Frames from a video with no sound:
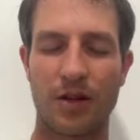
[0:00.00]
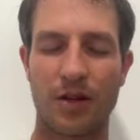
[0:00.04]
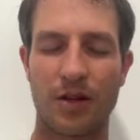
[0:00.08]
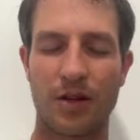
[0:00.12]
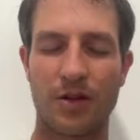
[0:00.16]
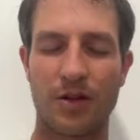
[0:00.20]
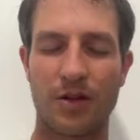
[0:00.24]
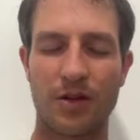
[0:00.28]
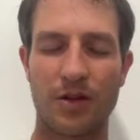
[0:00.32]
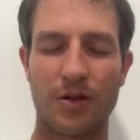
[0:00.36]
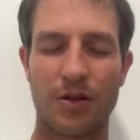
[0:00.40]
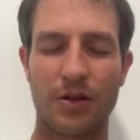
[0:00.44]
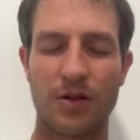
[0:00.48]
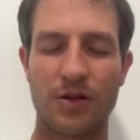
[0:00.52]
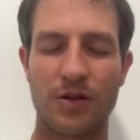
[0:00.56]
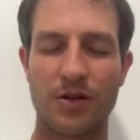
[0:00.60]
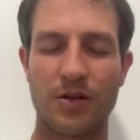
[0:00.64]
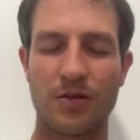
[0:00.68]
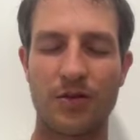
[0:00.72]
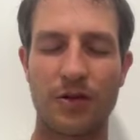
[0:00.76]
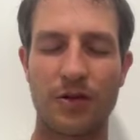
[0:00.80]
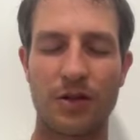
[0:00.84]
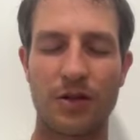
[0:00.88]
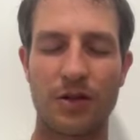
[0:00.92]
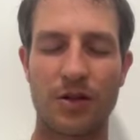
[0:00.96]
And that's always
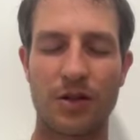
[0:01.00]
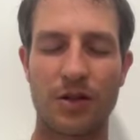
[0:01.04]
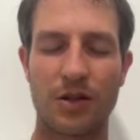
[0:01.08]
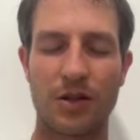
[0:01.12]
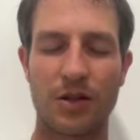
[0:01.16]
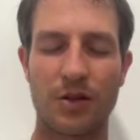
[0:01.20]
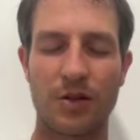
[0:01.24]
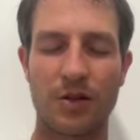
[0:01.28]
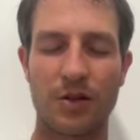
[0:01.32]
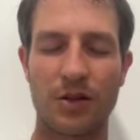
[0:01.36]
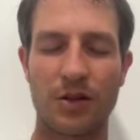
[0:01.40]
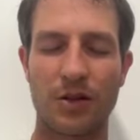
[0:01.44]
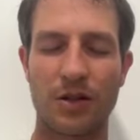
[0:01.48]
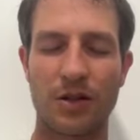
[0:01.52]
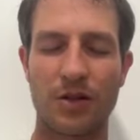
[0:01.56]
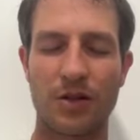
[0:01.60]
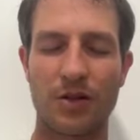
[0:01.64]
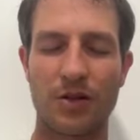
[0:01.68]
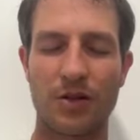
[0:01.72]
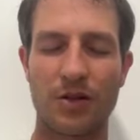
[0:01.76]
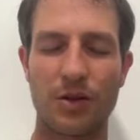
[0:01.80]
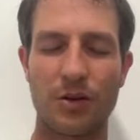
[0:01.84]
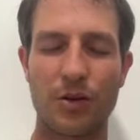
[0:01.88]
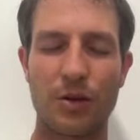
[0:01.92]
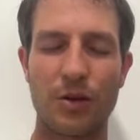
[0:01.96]
the first thing we're
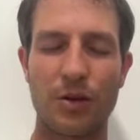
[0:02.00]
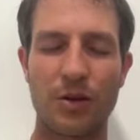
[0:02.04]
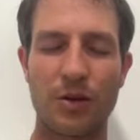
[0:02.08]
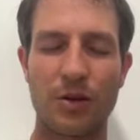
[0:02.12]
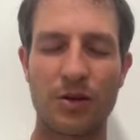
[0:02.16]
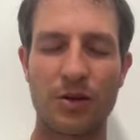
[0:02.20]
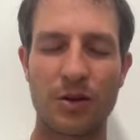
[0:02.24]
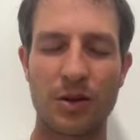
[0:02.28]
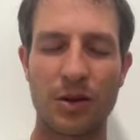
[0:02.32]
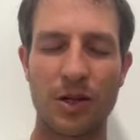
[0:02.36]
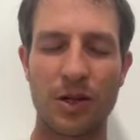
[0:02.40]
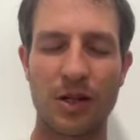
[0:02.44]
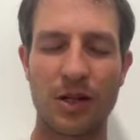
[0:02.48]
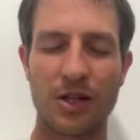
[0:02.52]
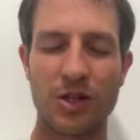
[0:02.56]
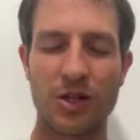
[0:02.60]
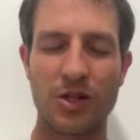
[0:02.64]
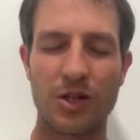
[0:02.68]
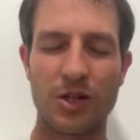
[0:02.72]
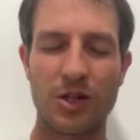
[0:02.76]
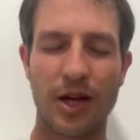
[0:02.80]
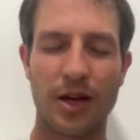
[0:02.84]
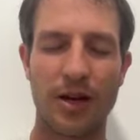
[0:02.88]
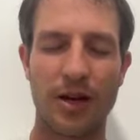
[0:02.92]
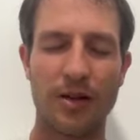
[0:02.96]
gonna do is
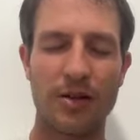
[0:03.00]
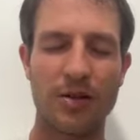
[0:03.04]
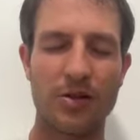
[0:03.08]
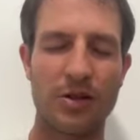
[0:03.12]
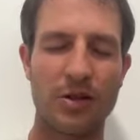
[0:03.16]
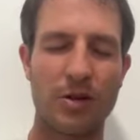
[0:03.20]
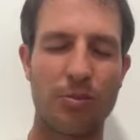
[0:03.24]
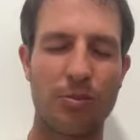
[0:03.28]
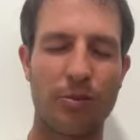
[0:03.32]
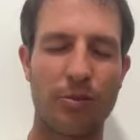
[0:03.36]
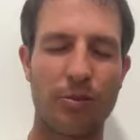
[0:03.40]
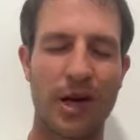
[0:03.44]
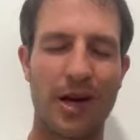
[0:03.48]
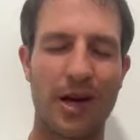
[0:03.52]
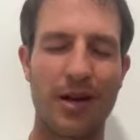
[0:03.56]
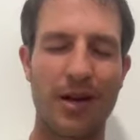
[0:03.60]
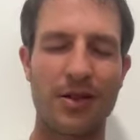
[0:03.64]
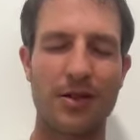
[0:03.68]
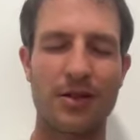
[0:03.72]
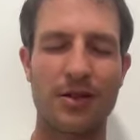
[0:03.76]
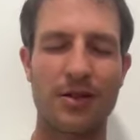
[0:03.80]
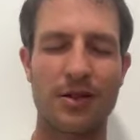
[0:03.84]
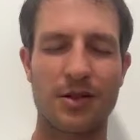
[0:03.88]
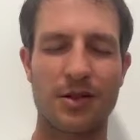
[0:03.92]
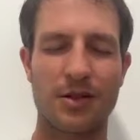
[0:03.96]
change the
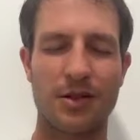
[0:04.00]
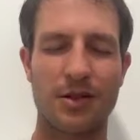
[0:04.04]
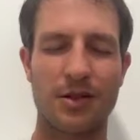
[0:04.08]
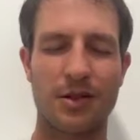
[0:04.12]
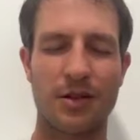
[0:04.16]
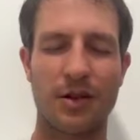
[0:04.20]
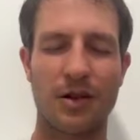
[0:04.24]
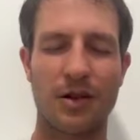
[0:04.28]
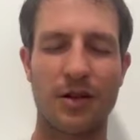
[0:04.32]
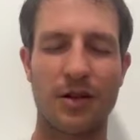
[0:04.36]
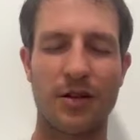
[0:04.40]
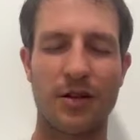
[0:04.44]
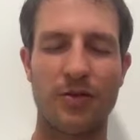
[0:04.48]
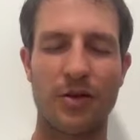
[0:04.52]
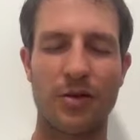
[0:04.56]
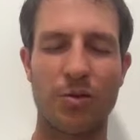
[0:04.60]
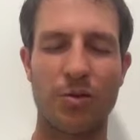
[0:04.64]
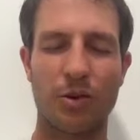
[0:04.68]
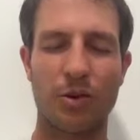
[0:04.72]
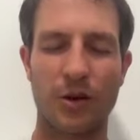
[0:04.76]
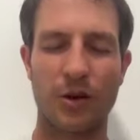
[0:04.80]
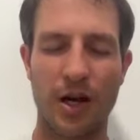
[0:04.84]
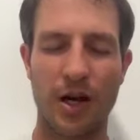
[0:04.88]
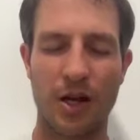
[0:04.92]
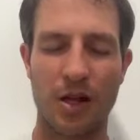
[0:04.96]
pace of the
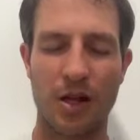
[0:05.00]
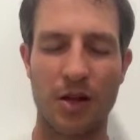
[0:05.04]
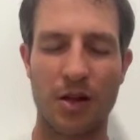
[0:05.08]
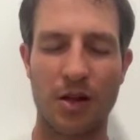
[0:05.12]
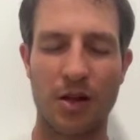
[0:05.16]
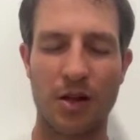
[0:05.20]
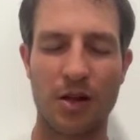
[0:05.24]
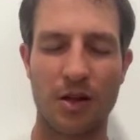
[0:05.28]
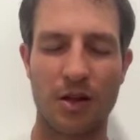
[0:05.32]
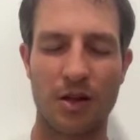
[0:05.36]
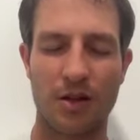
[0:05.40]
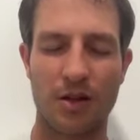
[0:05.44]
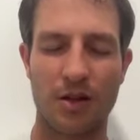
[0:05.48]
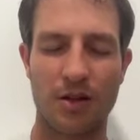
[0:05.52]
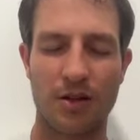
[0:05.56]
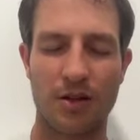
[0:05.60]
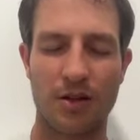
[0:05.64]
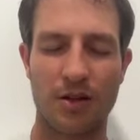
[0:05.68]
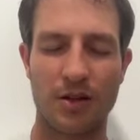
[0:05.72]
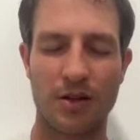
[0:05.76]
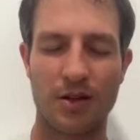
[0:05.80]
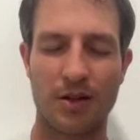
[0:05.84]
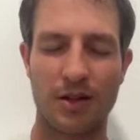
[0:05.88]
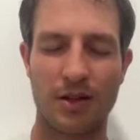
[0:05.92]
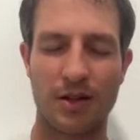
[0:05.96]
breath.
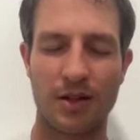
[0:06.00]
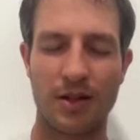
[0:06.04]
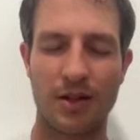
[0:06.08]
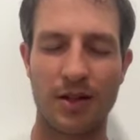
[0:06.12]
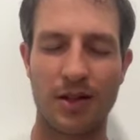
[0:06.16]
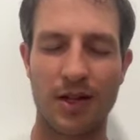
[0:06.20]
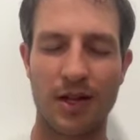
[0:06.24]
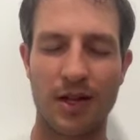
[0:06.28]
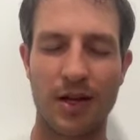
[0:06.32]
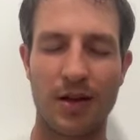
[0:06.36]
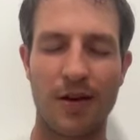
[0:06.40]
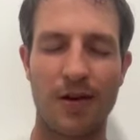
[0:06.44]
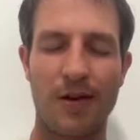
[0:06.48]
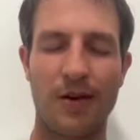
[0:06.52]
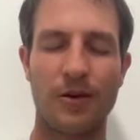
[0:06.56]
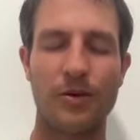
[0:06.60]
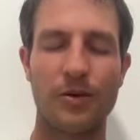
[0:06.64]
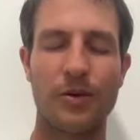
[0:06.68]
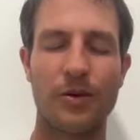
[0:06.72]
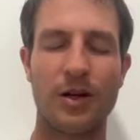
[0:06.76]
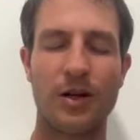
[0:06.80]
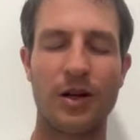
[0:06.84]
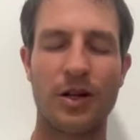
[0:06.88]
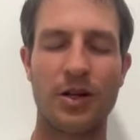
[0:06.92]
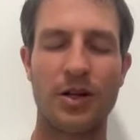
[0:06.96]
And that
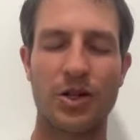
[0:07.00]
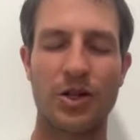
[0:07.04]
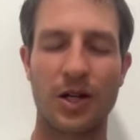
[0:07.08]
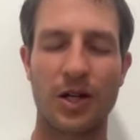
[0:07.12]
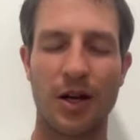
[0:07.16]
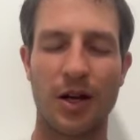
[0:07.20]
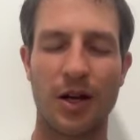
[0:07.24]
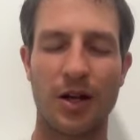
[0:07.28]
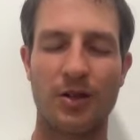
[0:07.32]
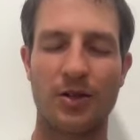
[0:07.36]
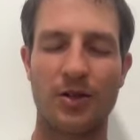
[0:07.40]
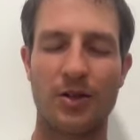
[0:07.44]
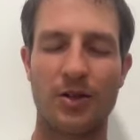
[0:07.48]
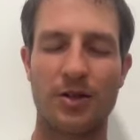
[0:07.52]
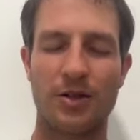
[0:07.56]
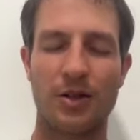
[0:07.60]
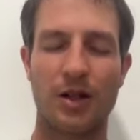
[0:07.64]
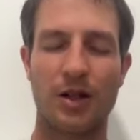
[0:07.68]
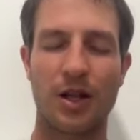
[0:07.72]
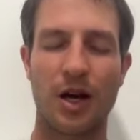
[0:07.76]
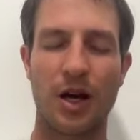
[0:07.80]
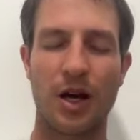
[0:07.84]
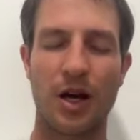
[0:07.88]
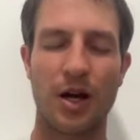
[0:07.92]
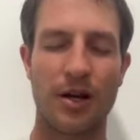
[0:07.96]
already changes a
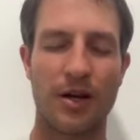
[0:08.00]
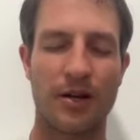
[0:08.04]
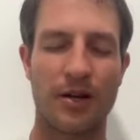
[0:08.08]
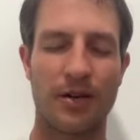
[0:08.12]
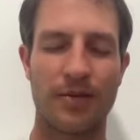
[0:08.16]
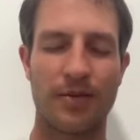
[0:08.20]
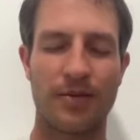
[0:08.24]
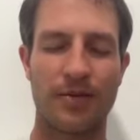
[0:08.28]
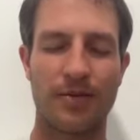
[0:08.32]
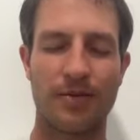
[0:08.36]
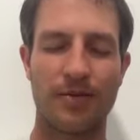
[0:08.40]
lot.